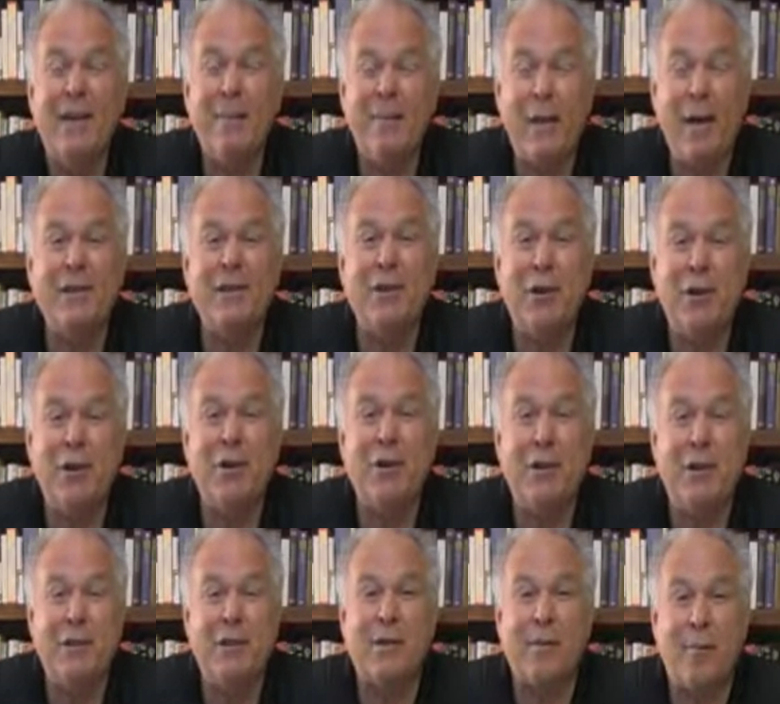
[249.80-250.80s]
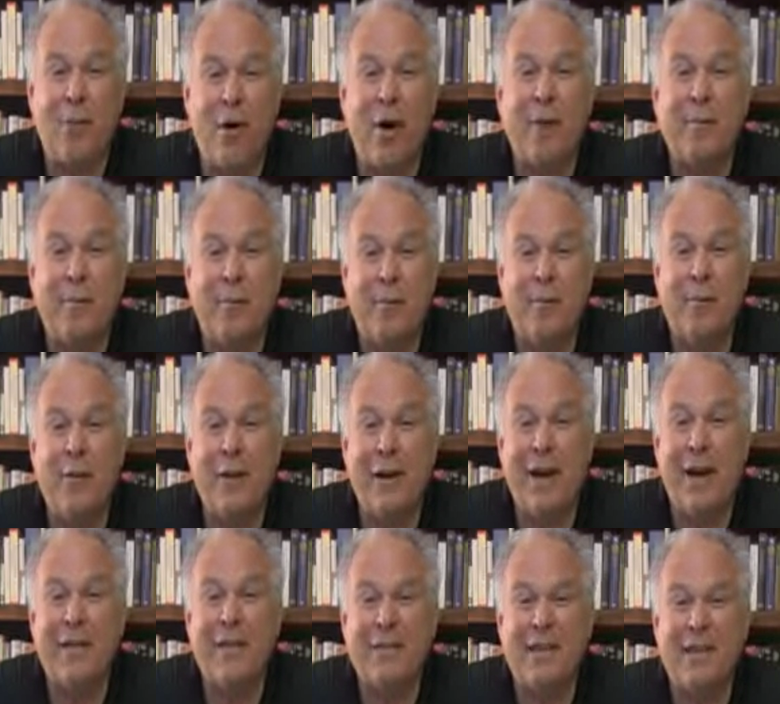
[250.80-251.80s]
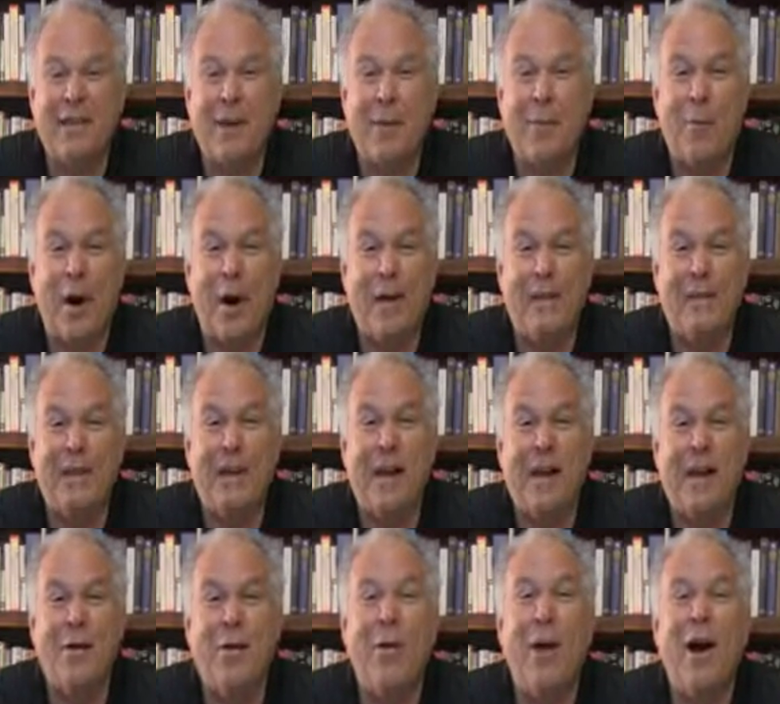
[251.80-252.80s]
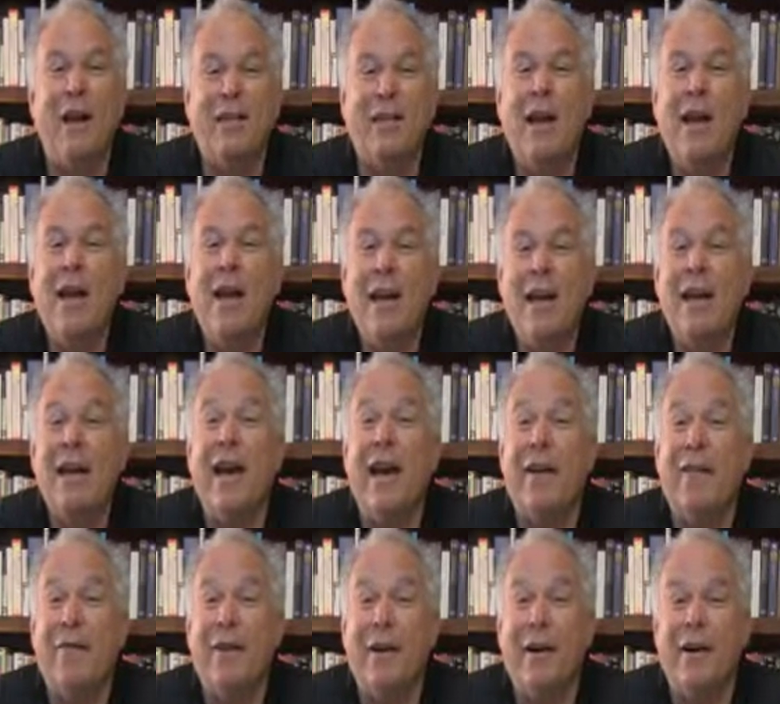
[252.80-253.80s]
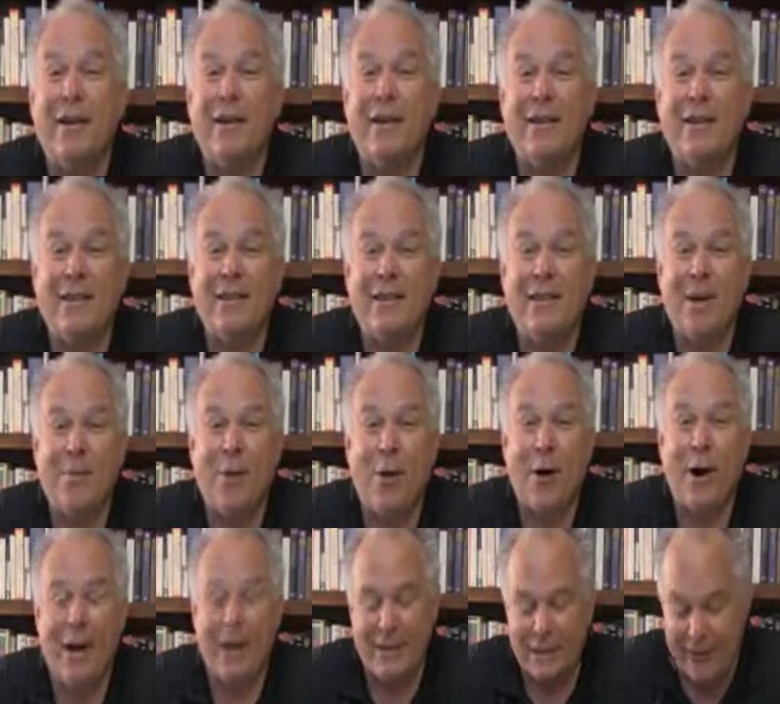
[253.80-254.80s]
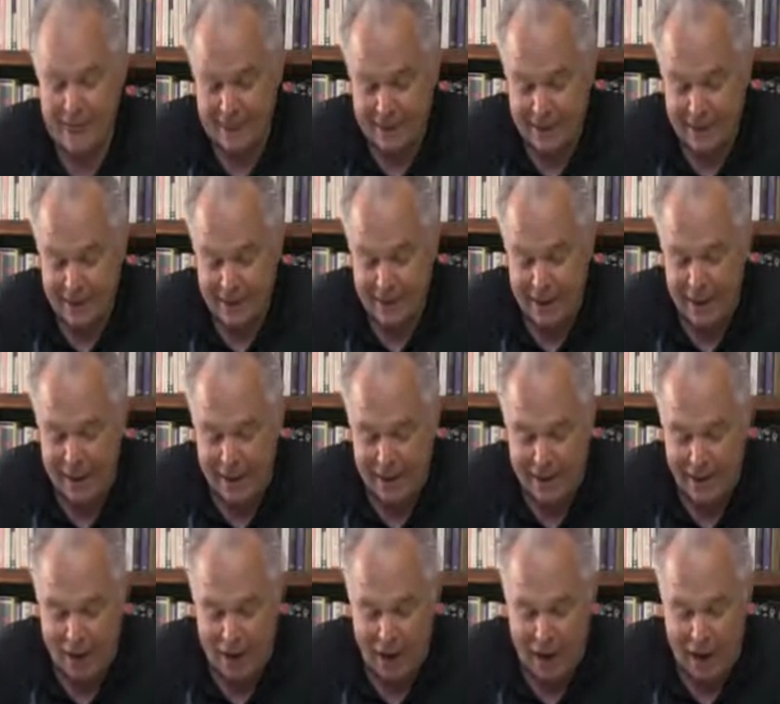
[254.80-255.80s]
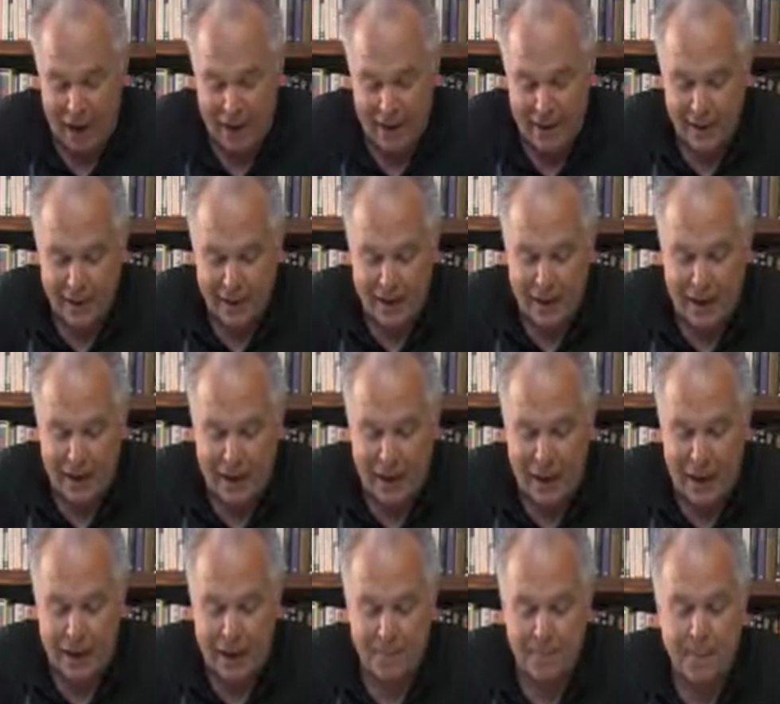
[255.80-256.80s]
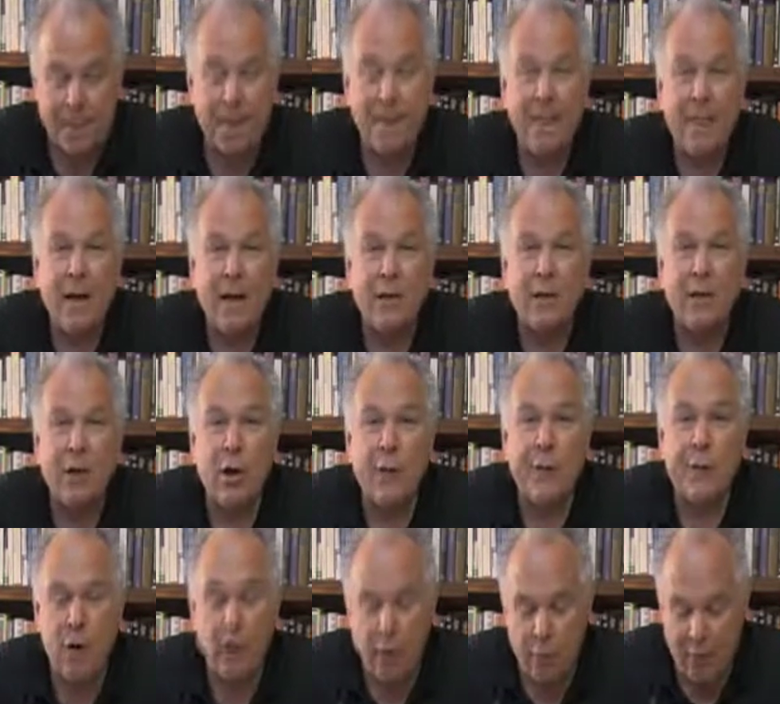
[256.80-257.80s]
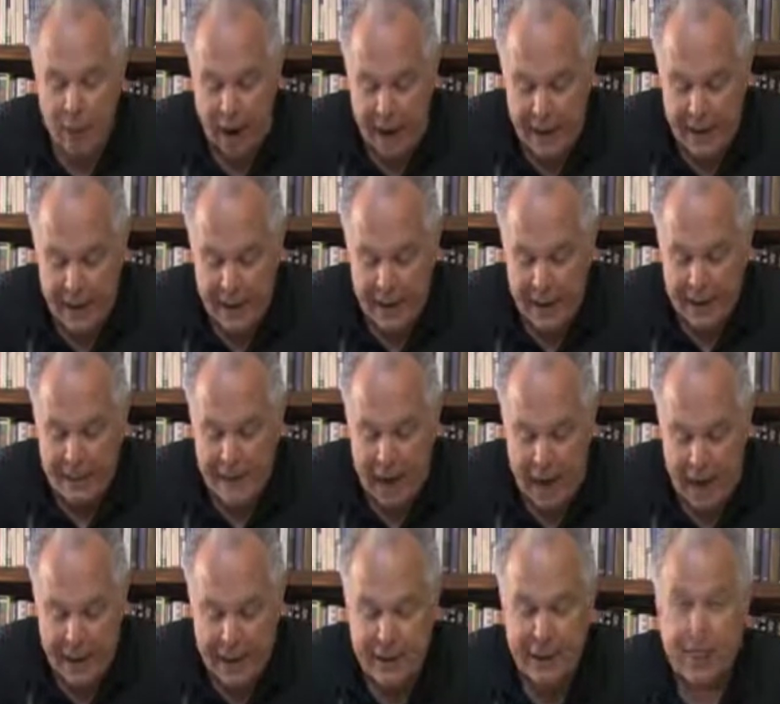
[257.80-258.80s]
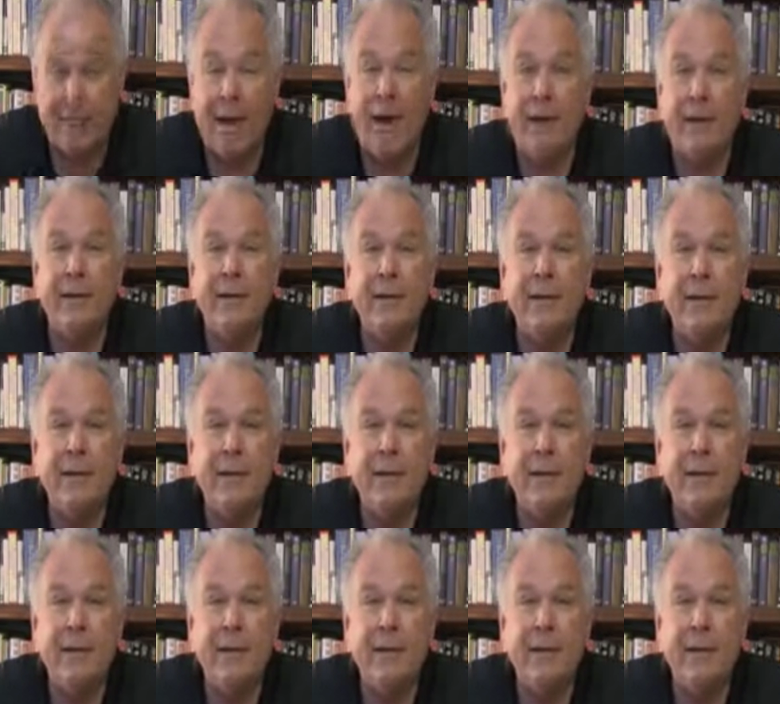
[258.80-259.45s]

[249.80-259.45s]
make sure you do some work before you have to summarize it. Otherwise, you have very little to summarize. I said that. All right. So if you're writing a document